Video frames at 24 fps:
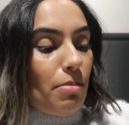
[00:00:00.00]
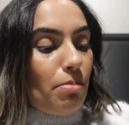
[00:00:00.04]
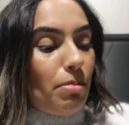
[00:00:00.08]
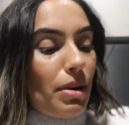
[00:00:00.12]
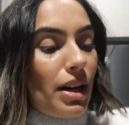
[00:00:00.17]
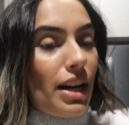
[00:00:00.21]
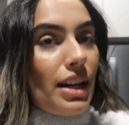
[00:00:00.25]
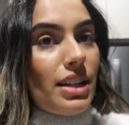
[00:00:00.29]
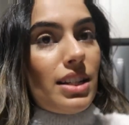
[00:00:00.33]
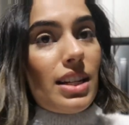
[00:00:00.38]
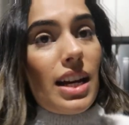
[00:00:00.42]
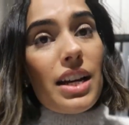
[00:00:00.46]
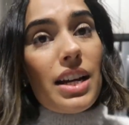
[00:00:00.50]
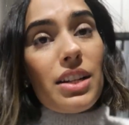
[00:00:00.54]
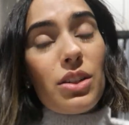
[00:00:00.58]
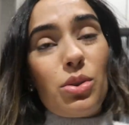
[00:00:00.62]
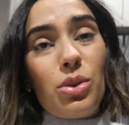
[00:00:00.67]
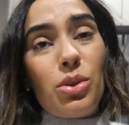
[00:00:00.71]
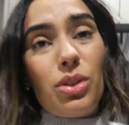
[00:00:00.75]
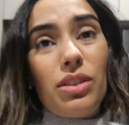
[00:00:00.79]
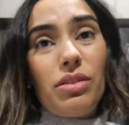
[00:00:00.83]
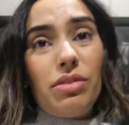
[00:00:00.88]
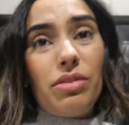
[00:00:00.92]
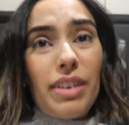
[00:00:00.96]
but I
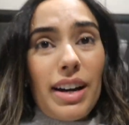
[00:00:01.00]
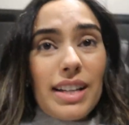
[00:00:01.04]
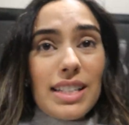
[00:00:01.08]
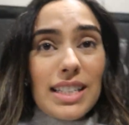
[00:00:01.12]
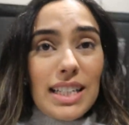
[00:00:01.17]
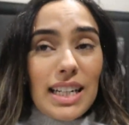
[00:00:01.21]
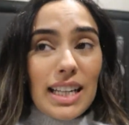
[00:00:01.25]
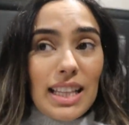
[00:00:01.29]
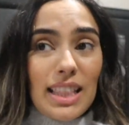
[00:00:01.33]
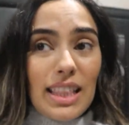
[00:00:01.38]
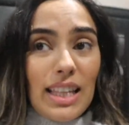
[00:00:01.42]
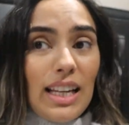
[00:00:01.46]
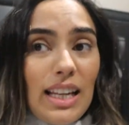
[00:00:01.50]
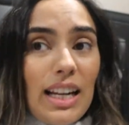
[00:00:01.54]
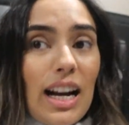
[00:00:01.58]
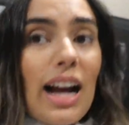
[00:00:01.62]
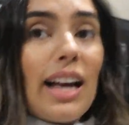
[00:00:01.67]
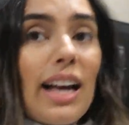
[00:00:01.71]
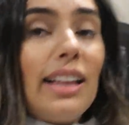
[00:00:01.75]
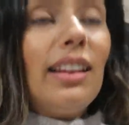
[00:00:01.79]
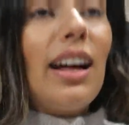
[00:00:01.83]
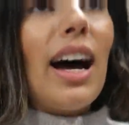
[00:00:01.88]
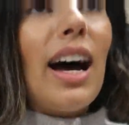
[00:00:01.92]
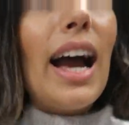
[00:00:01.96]
couldn't find anything
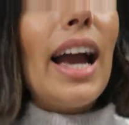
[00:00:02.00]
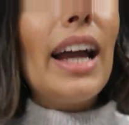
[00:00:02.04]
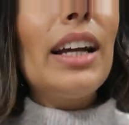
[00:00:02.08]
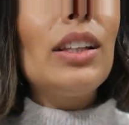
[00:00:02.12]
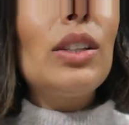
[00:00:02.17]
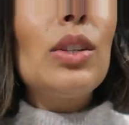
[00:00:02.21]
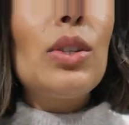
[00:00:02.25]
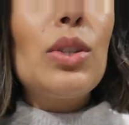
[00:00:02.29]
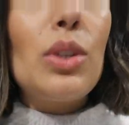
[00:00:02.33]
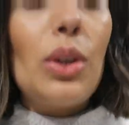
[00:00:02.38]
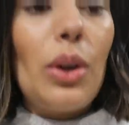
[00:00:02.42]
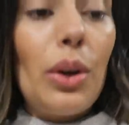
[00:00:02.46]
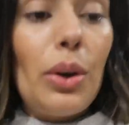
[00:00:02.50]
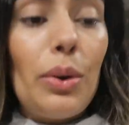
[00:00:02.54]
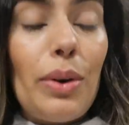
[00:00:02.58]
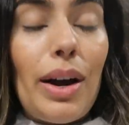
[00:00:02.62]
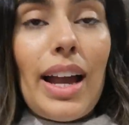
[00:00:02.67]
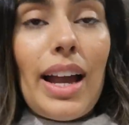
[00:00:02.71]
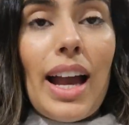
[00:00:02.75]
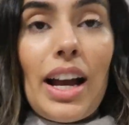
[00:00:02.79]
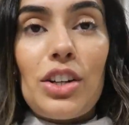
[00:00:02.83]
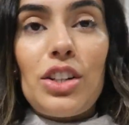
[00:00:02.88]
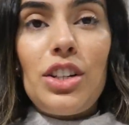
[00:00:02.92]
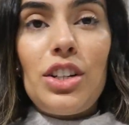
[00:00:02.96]
I liked, so I
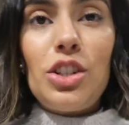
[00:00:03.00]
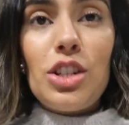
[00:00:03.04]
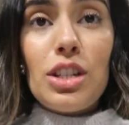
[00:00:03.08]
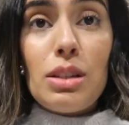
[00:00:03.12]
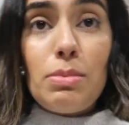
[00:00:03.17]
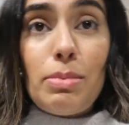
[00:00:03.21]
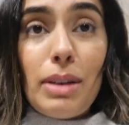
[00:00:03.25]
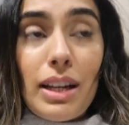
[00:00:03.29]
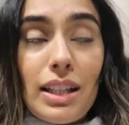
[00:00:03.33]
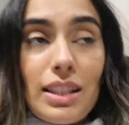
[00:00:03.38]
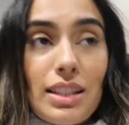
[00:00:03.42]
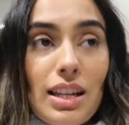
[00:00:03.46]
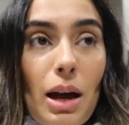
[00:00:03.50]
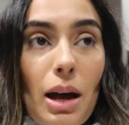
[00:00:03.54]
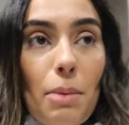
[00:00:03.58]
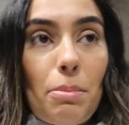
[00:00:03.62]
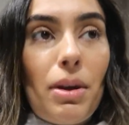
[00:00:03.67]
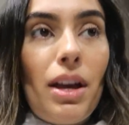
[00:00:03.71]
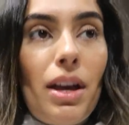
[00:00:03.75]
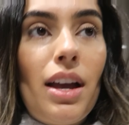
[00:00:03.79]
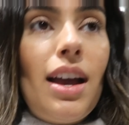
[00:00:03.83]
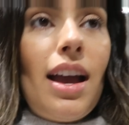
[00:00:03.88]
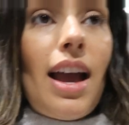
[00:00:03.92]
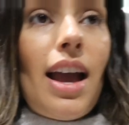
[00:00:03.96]
actually just picked
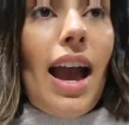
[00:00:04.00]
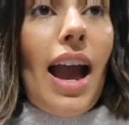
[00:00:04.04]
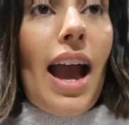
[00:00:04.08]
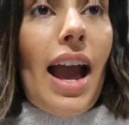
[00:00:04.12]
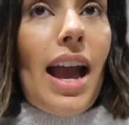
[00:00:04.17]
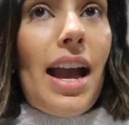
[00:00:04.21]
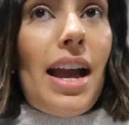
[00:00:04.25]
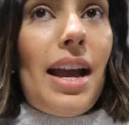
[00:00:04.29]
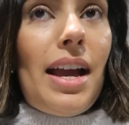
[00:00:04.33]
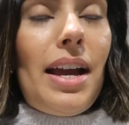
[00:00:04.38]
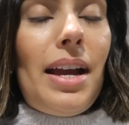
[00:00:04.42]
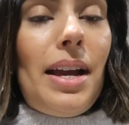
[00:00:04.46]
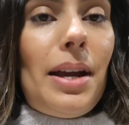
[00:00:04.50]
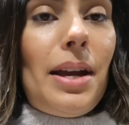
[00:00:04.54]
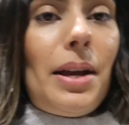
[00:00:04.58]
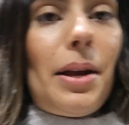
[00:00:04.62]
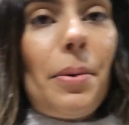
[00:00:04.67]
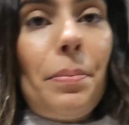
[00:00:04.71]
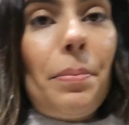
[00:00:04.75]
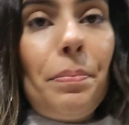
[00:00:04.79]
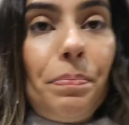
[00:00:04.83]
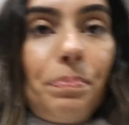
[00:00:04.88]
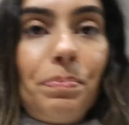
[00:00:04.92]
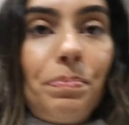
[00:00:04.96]
up
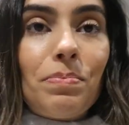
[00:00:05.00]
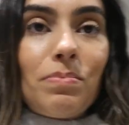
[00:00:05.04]
a